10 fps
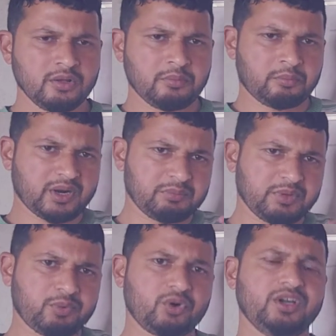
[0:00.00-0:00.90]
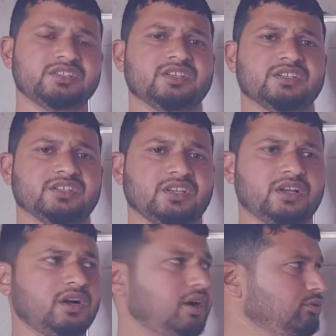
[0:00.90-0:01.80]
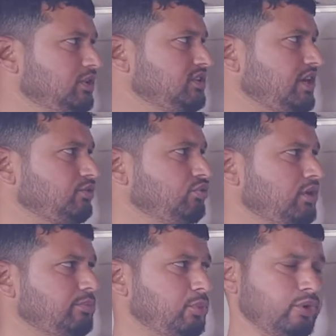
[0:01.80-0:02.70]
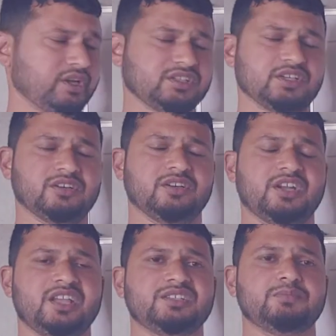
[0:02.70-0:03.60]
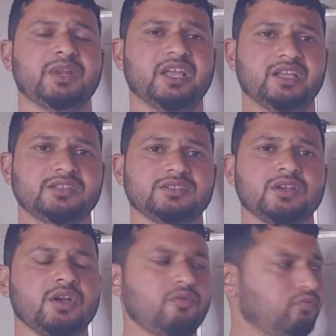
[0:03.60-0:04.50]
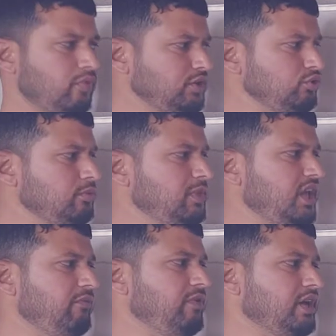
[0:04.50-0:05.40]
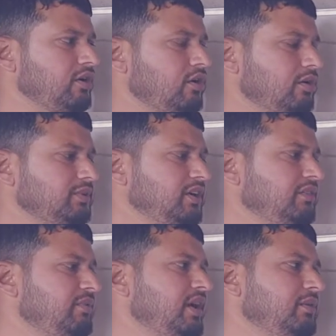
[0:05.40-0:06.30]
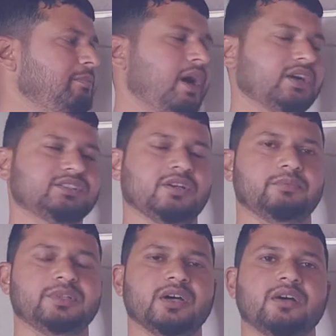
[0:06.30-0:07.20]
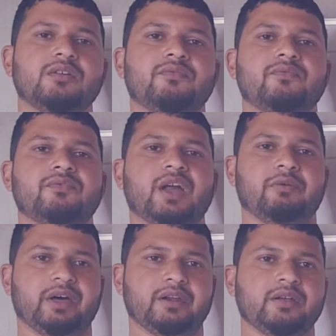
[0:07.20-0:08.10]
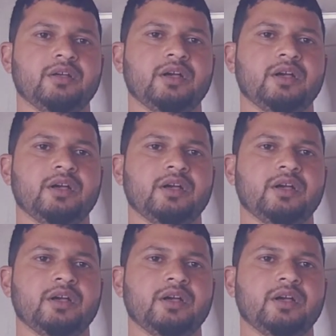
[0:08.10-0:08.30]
But before discussing how the sexual reproduction takes place, one should be aware of the different parts of the flower.